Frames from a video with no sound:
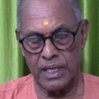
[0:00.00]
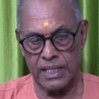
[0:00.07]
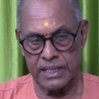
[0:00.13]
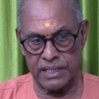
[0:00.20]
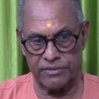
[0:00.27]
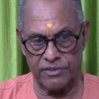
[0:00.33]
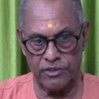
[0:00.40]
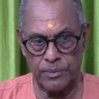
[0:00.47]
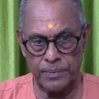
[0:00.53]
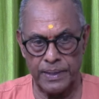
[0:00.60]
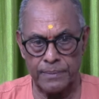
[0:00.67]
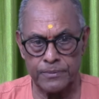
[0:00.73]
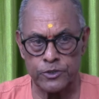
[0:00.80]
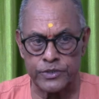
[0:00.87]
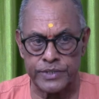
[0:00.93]
that we will be
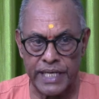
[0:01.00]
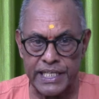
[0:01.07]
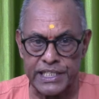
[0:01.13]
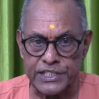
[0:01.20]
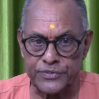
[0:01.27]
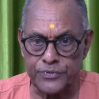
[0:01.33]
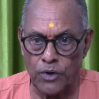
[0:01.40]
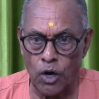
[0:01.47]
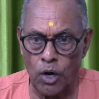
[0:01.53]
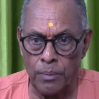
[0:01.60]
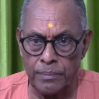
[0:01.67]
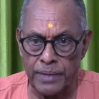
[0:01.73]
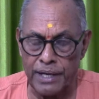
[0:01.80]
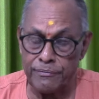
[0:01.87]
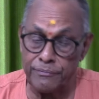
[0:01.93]
able to
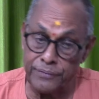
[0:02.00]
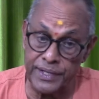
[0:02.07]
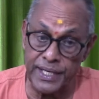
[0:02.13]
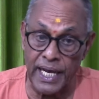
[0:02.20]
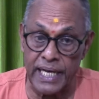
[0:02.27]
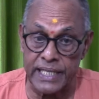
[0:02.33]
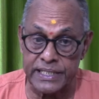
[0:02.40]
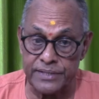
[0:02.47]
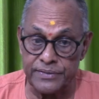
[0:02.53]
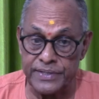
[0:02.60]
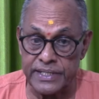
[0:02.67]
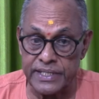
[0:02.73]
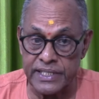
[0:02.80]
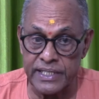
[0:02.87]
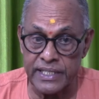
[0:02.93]
transform every
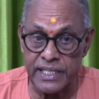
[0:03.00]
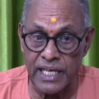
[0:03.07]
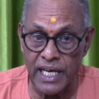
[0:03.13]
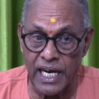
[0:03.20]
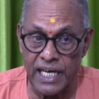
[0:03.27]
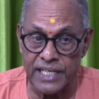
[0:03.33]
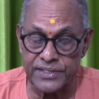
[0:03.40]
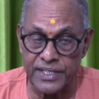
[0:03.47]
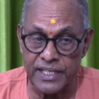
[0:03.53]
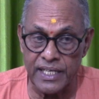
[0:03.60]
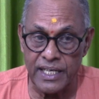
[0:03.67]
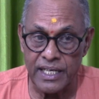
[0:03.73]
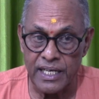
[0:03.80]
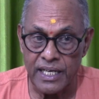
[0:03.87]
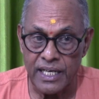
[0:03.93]
activity as
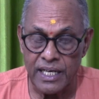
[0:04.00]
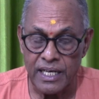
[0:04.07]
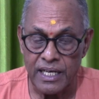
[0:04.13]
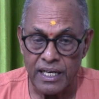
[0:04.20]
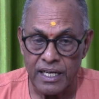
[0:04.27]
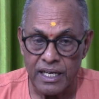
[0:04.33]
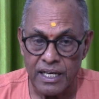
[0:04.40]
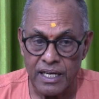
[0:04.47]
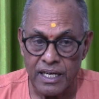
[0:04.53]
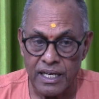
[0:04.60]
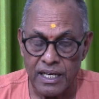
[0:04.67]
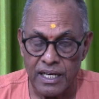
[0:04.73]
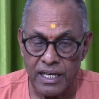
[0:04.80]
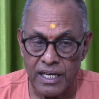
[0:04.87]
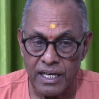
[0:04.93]

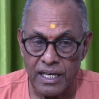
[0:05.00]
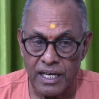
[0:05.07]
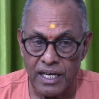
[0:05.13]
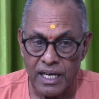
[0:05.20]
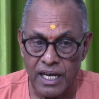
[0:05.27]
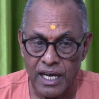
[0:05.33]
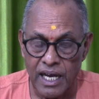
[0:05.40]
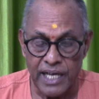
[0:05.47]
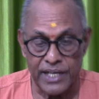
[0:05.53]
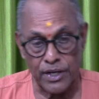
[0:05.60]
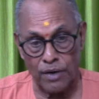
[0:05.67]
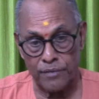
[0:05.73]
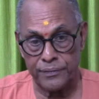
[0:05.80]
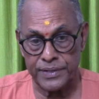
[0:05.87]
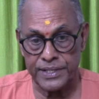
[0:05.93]
an
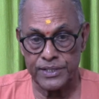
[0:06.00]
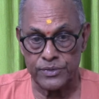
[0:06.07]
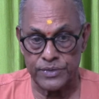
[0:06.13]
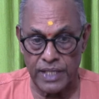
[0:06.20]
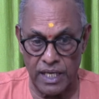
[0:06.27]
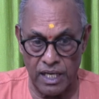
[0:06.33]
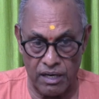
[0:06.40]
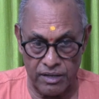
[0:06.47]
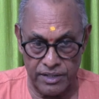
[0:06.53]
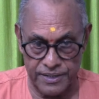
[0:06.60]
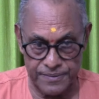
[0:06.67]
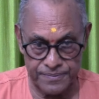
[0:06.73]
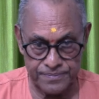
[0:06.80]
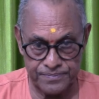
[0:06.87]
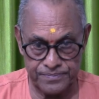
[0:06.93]
offering to the Lord,
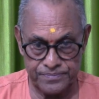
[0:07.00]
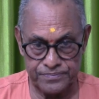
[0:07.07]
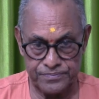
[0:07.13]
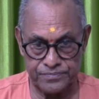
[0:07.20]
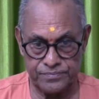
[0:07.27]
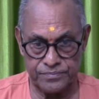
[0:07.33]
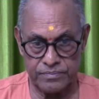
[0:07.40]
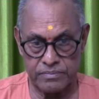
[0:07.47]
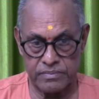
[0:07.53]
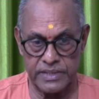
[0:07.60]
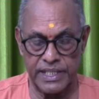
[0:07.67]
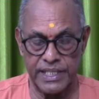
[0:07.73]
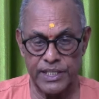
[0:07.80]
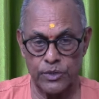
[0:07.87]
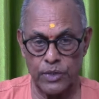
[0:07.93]
the
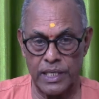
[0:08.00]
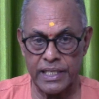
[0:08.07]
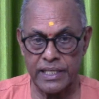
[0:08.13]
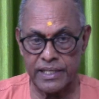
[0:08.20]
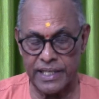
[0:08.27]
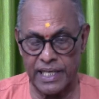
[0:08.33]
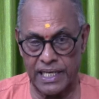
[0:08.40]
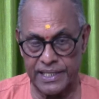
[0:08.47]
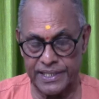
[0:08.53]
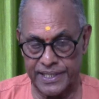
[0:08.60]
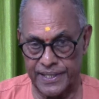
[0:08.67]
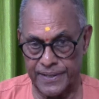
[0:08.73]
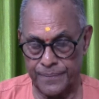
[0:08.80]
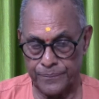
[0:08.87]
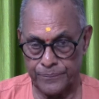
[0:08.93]
indwelling reality.